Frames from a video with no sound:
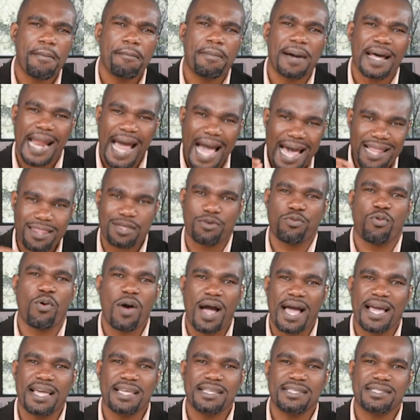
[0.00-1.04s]
But
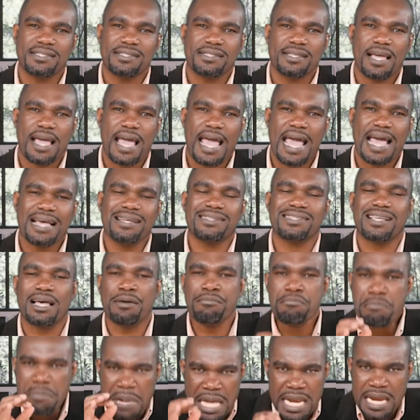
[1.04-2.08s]
otherwise, as a
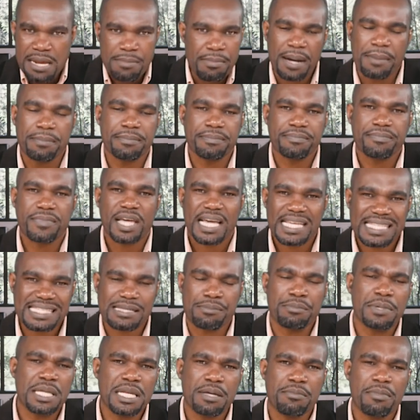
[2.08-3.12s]
minimum, as a
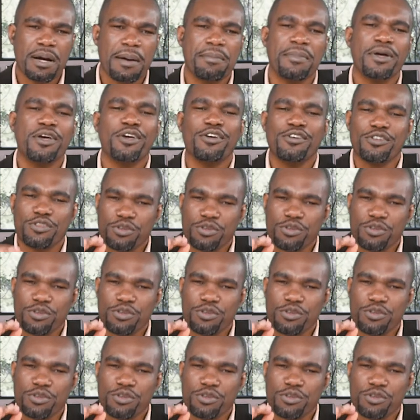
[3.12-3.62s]
minimum,